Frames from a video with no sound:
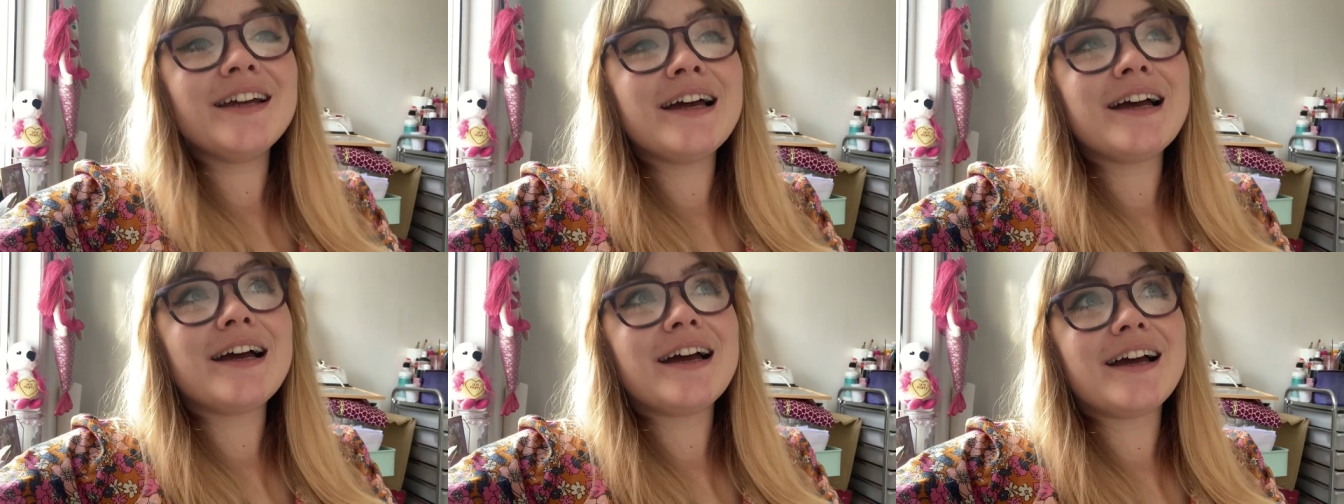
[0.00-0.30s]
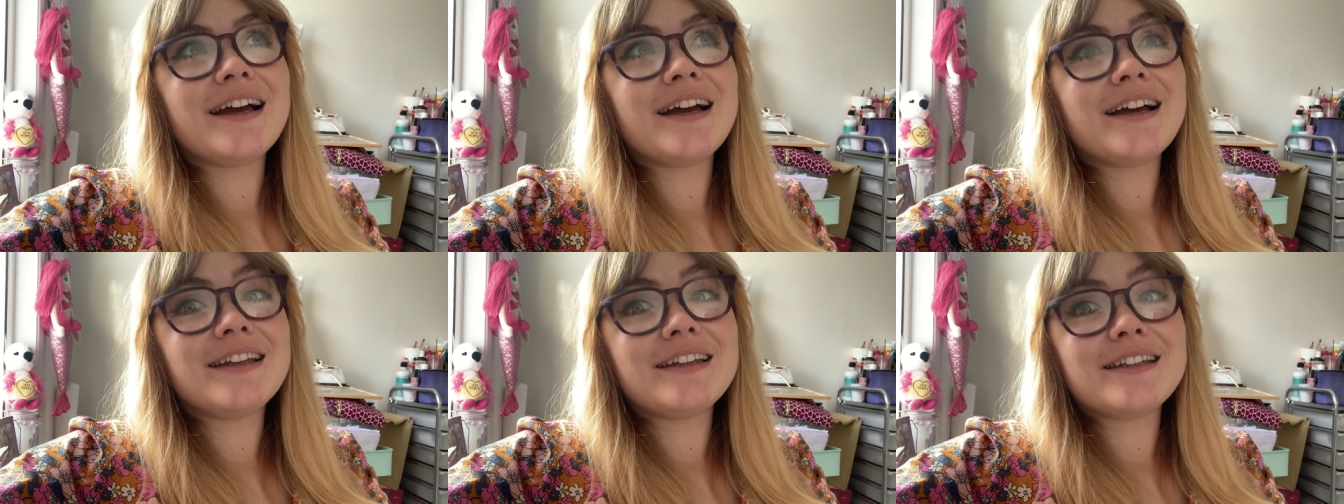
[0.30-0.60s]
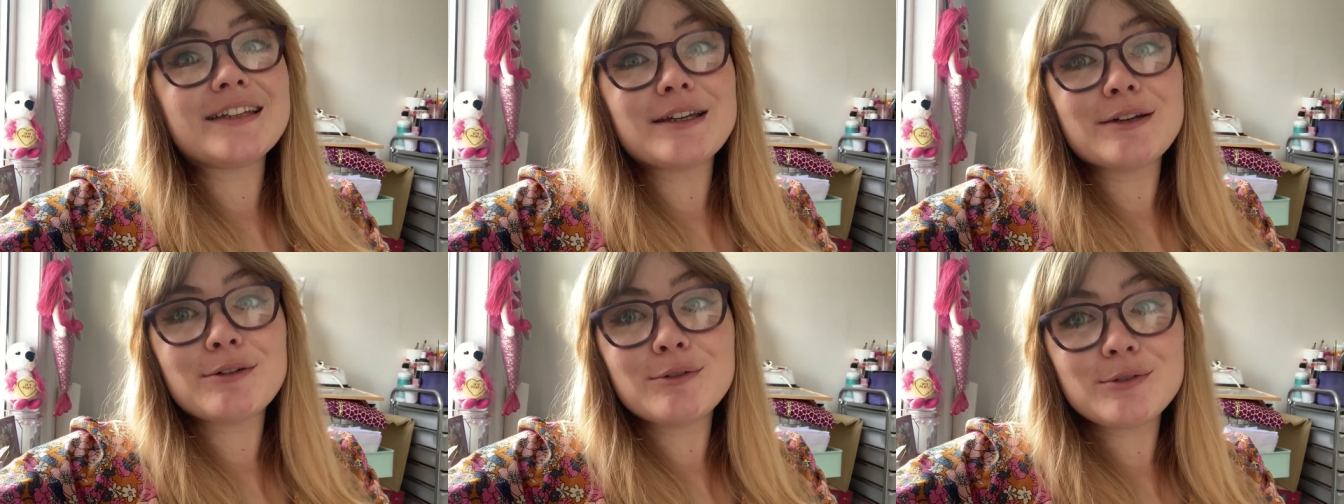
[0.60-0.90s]
and
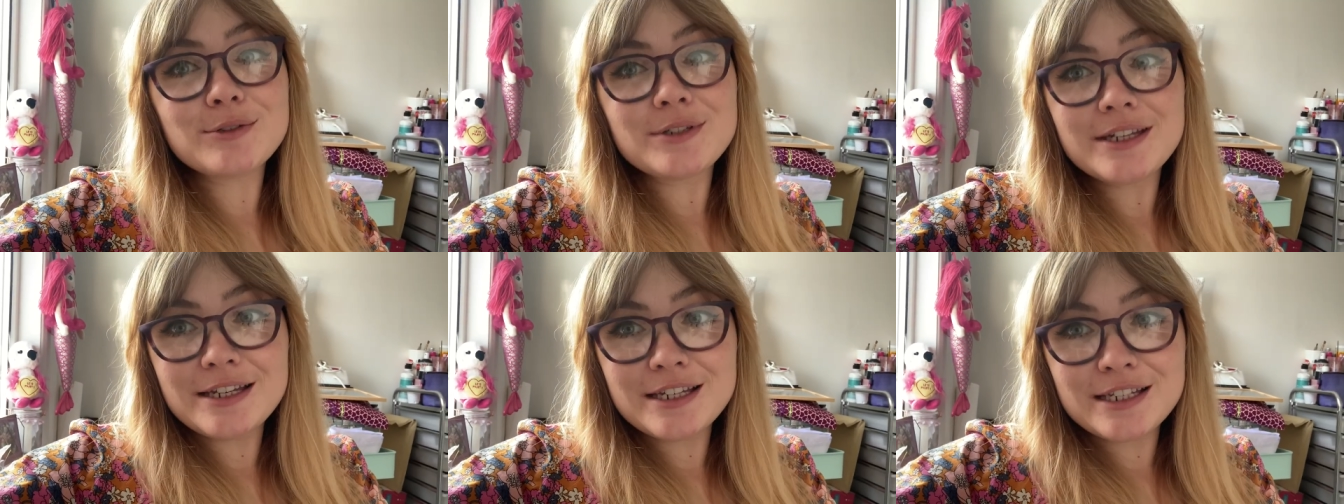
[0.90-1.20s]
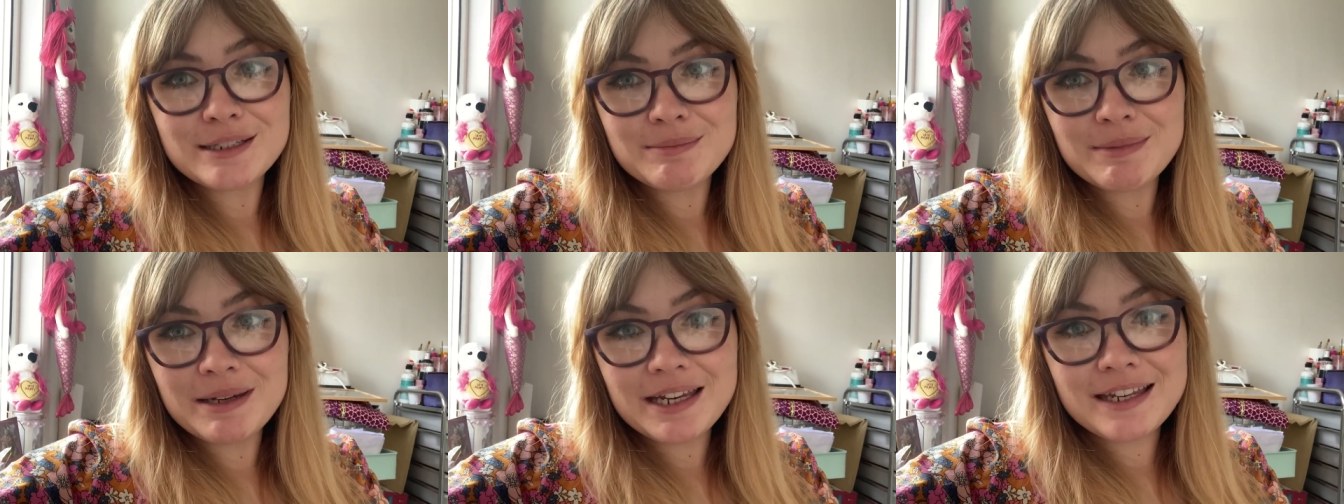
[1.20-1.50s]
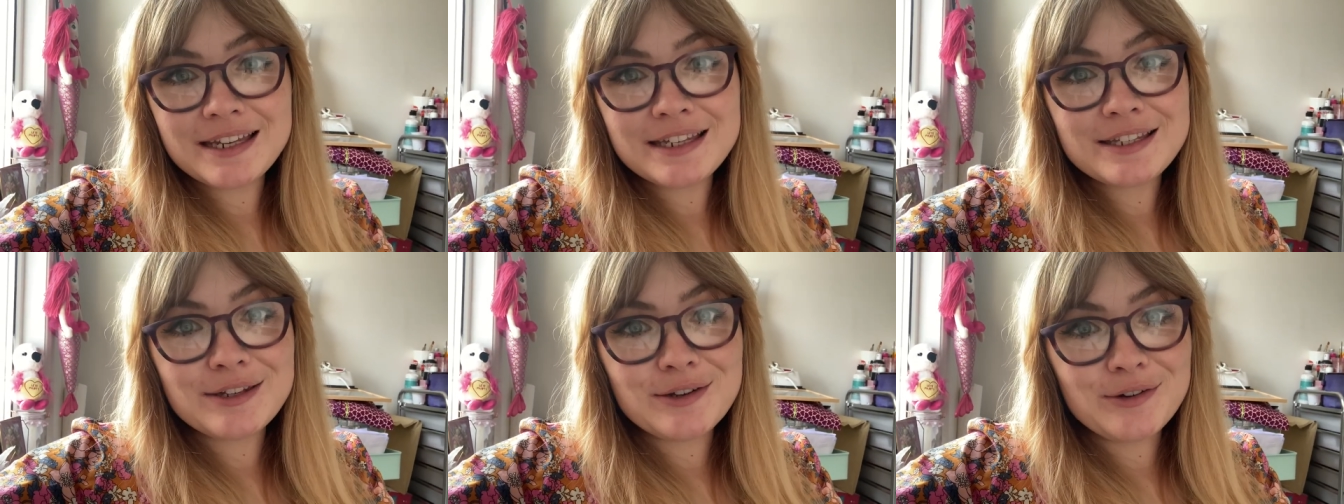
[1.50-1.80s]
it will teach me
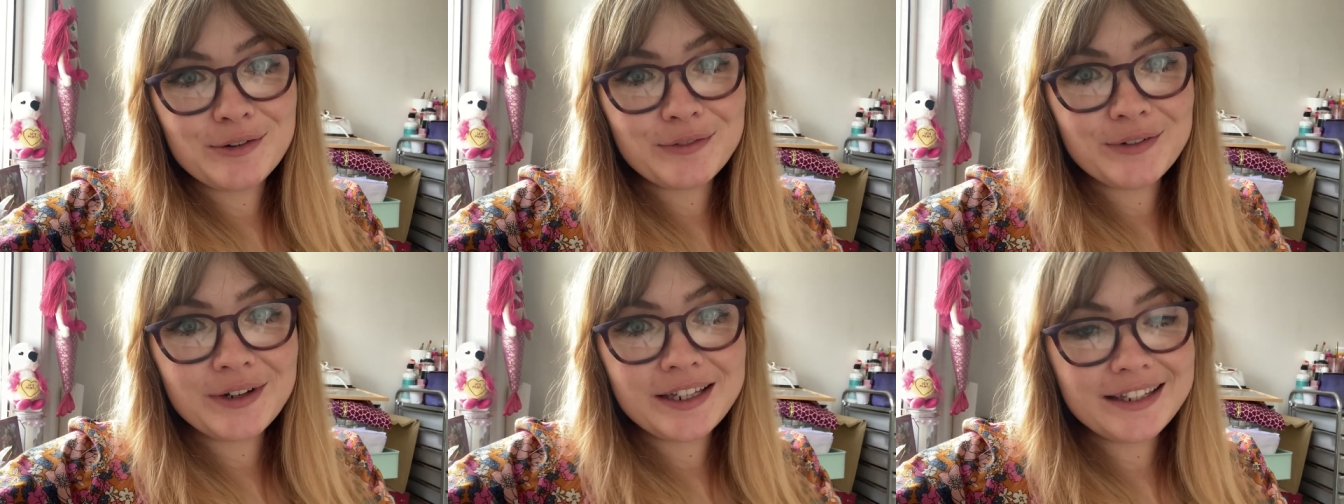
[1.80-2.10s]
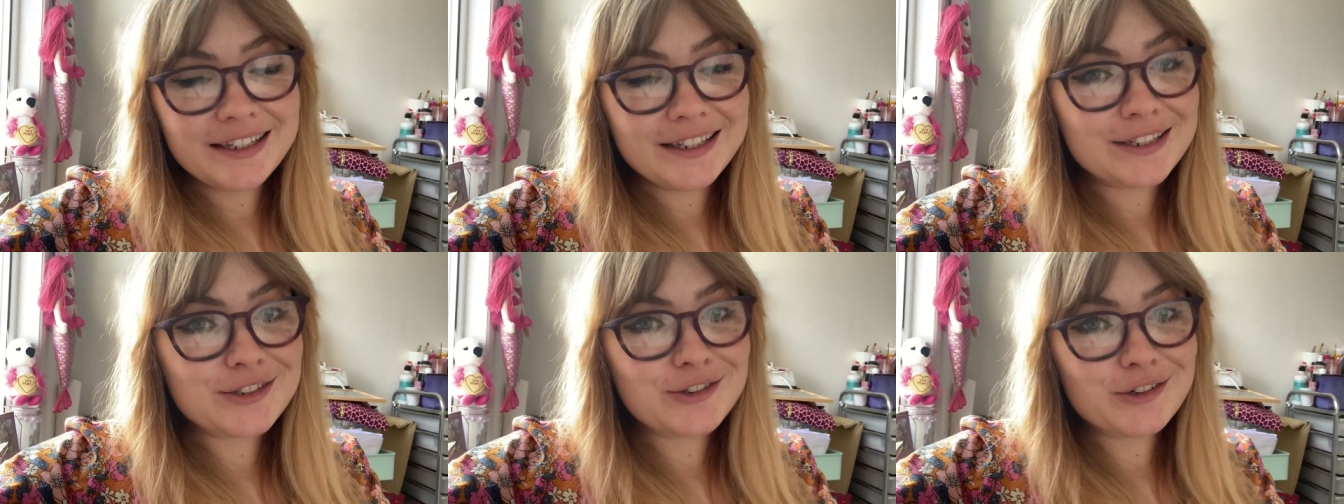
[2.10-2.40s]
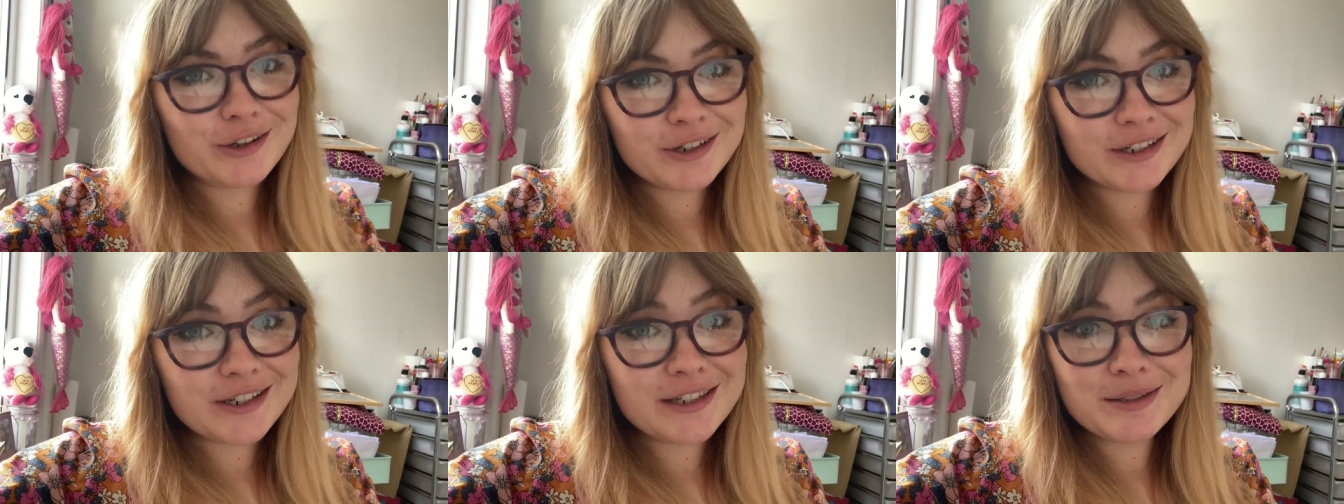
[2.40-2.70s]
to not read the
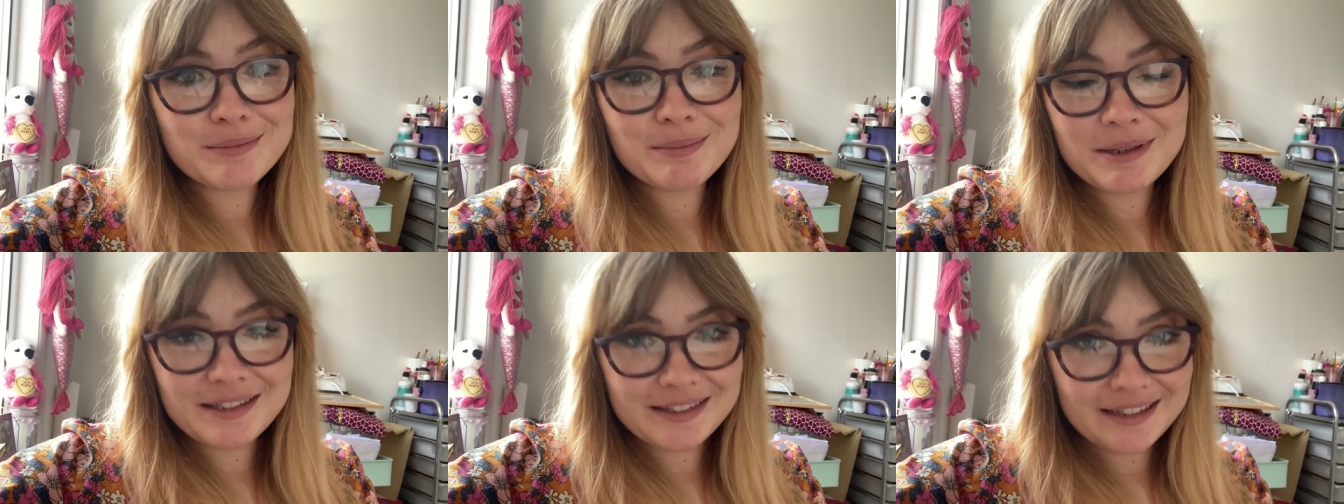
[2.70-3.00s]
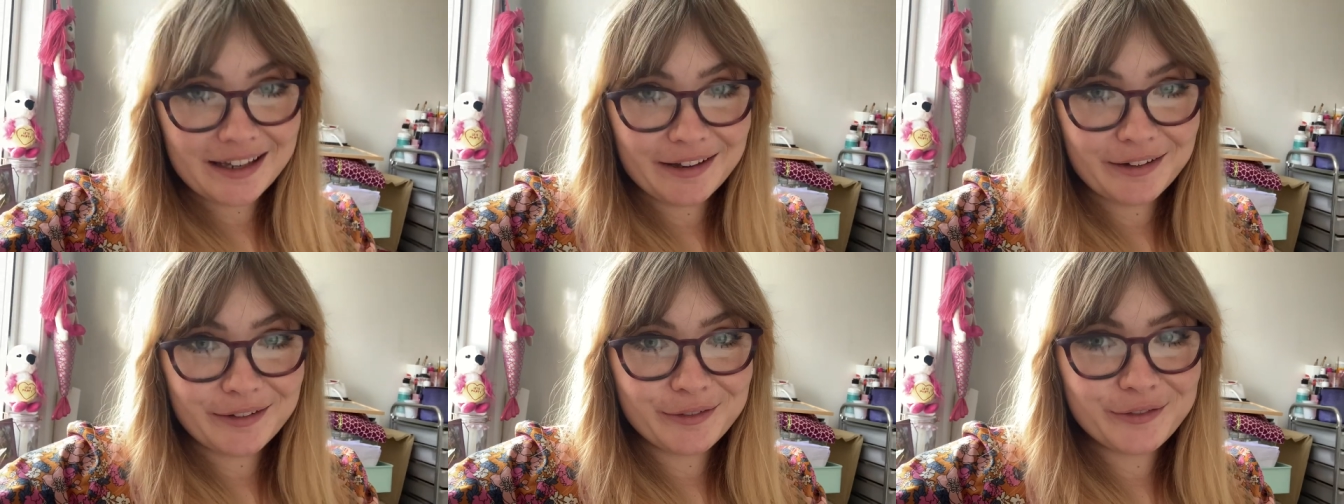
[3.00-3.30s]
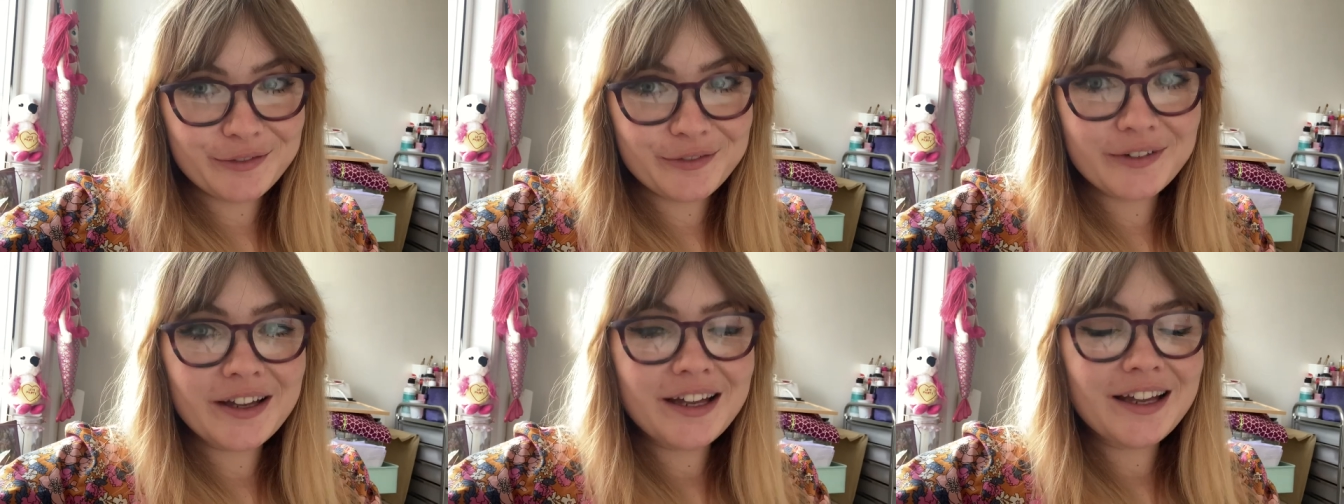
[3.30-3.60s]
instructions
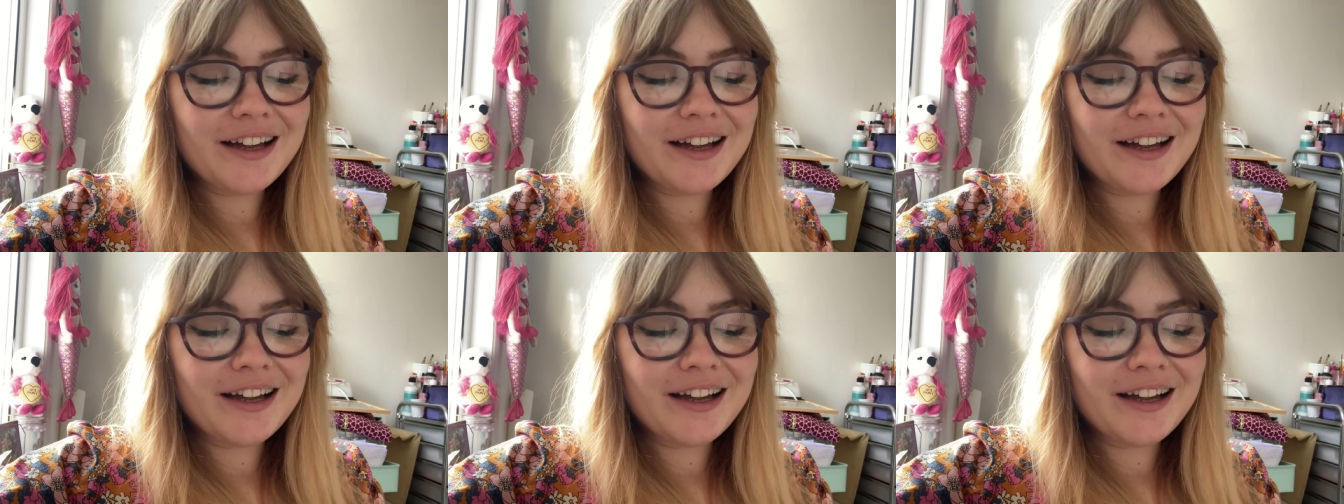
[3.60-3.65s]
myself.